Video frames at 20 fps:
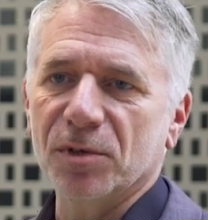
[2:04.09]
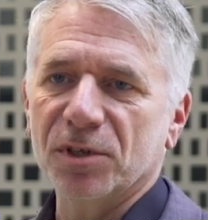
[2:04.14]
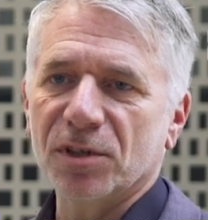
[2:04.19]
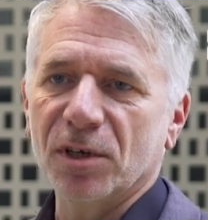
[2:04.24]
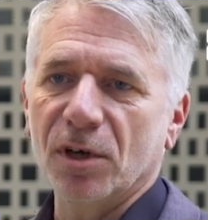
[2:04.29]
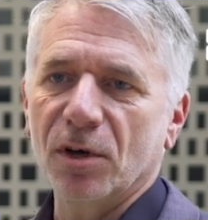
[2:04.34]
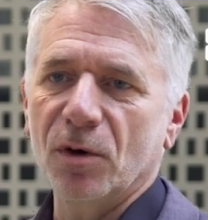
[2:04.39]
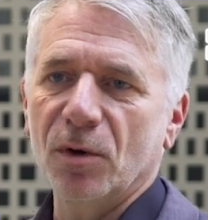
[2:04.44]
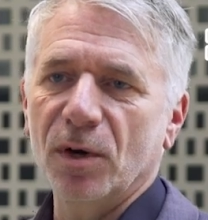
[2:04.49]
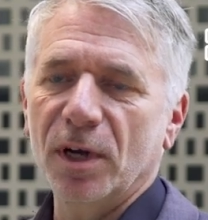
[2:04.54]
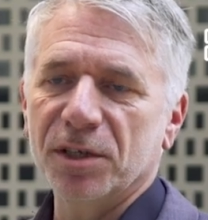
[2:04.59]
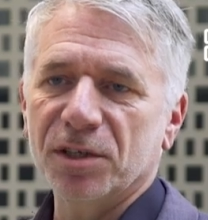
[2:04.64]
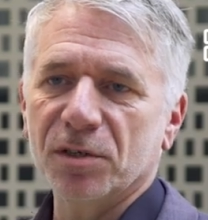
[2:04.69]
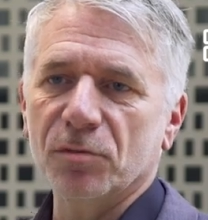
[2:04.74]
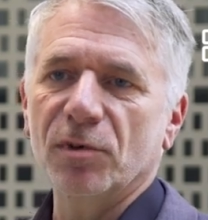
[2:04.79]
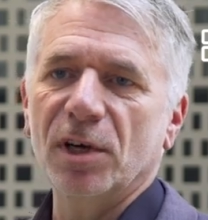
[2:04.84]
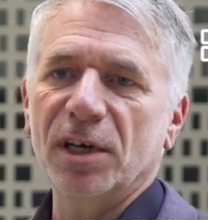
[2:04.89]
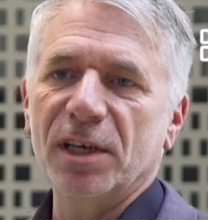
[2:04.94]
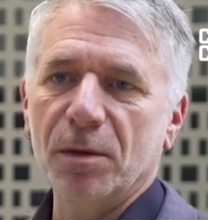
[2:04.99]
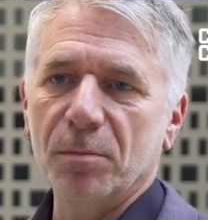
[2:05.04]
So it's a
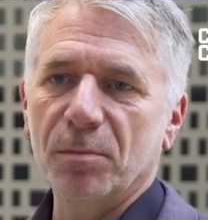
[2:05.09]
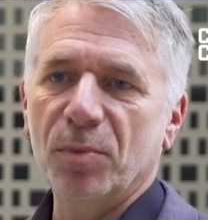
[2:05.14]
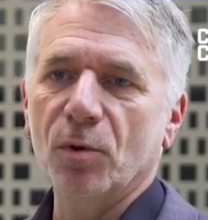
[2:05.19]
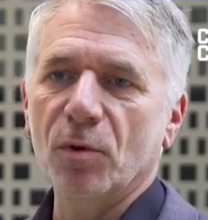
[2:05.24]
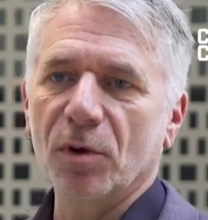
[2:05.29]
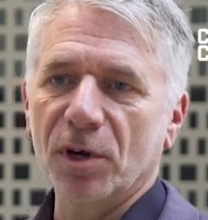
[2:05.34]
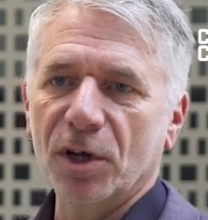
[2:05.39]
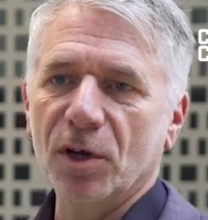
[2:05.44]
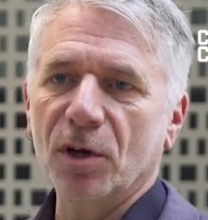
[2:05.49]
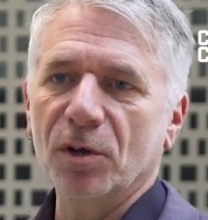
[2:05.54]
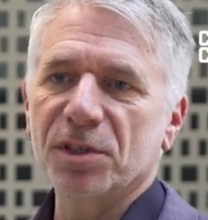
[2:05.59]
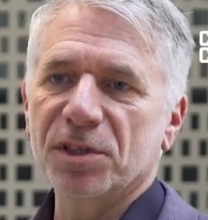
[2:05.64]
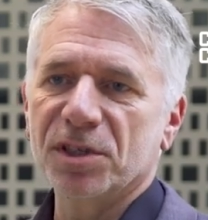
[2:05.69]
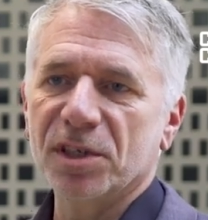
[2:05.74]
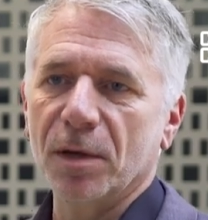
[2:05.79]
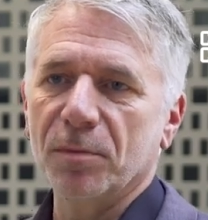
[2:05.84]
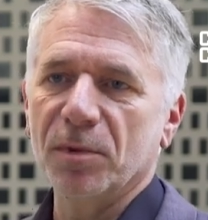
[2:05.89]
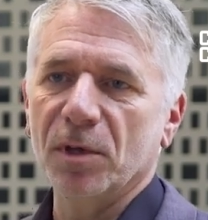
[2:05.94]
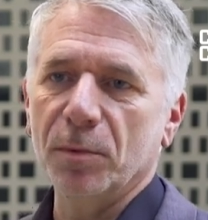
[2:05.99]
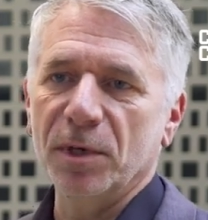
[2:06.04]
really important
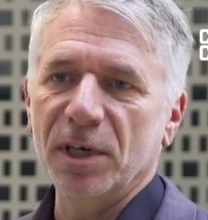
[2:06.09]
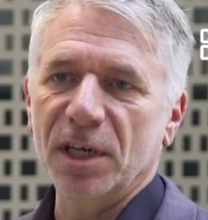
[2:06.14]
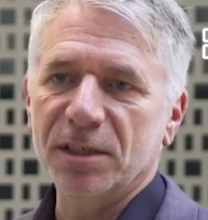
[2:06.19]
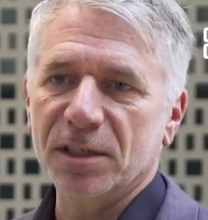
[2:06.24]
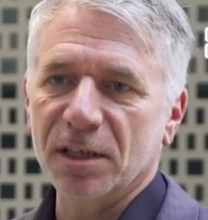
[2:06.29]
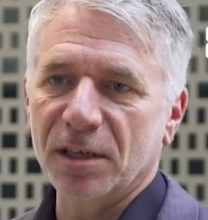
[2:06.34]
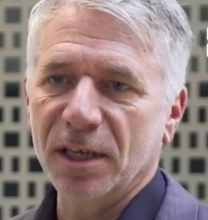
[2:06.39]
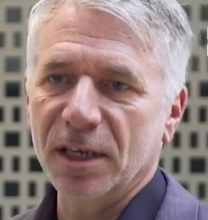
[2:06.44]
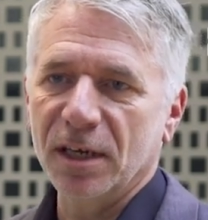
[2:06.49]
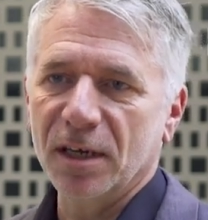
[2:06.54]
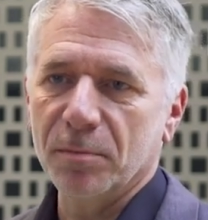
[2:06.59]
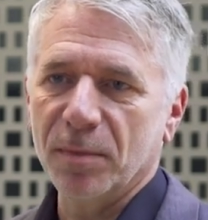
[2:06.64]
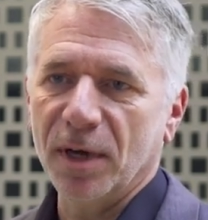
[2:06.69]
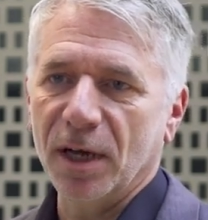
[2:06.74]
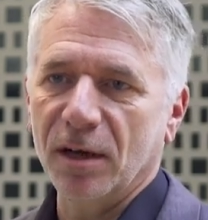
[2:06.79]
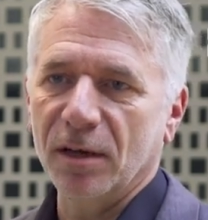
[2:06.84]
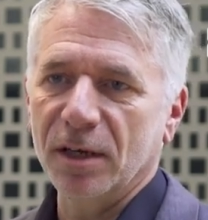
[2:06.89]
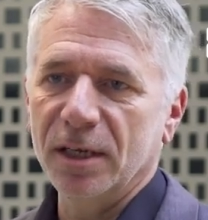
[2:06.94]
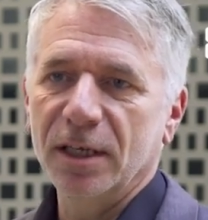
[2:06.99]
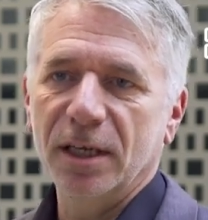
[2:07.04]
concept that we need to think
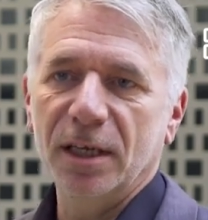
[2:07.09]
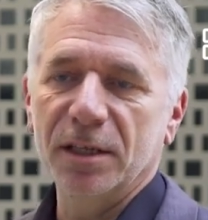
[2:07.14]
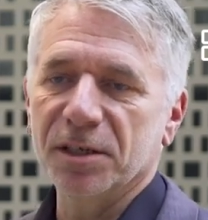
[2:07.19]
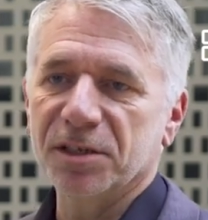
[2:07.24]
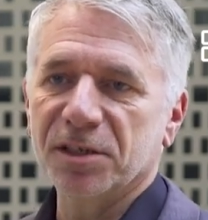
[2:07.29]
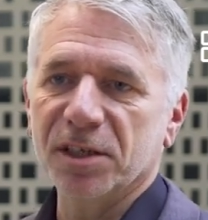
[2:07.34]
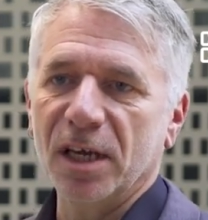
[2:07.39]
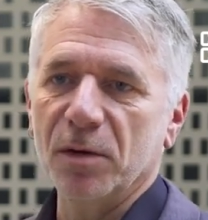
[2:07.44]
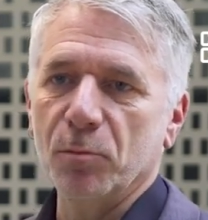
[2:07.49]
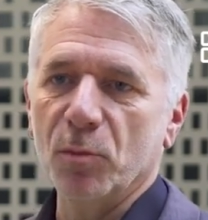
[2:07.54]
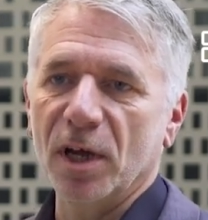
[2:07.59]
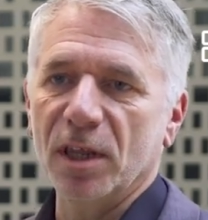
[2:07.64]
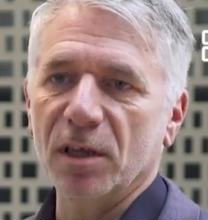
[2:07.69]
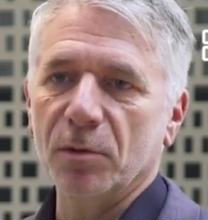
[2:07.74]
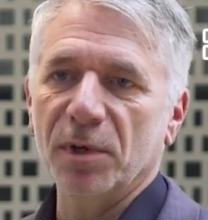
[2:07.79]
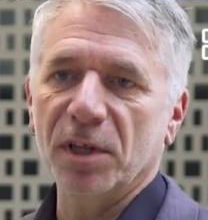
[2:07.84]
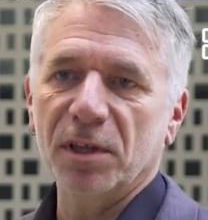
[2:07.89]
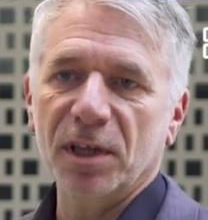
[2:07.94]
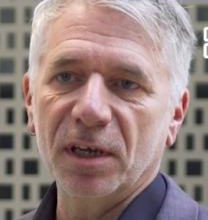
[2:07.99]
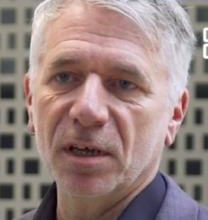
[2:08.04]
about in the same way that
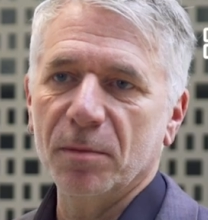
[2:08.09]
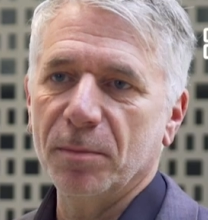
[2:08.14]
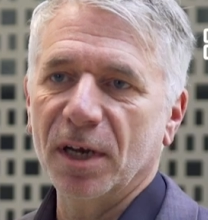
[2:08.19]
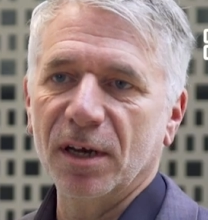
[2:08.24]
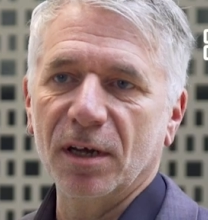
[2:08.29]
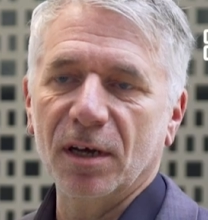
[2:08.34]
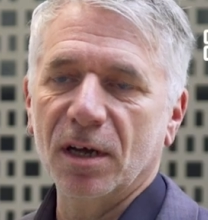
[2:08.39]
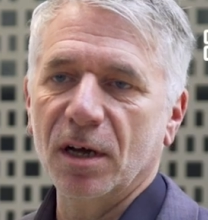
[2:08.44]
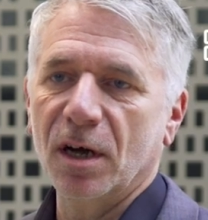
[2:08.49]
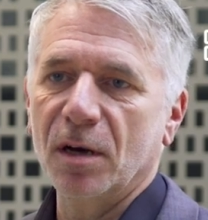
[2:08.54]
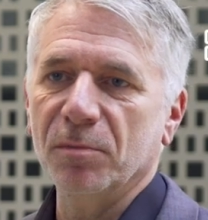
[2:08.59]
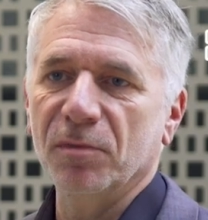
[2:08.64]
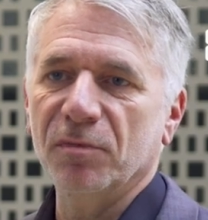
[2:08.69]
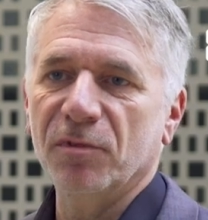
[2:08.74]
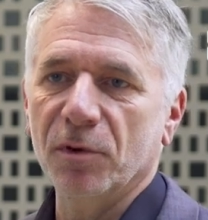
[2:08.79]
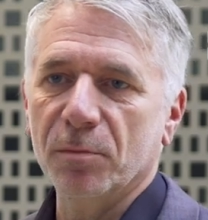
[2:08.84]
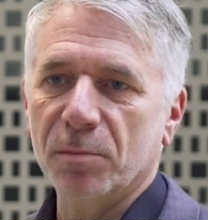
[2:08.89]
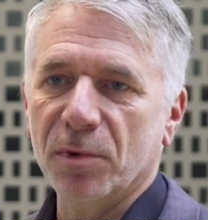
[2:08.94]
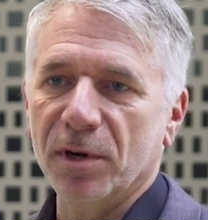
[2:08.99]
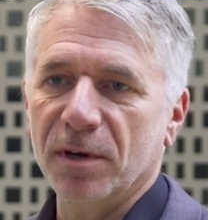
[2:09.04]
we think about our carbon
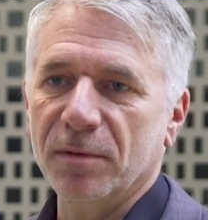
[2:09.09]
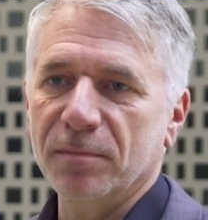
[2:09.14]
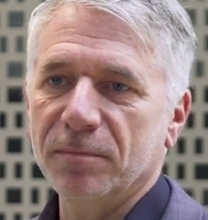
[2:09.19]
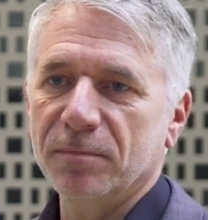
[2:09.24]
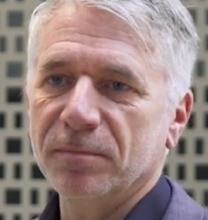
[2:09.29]
footprint.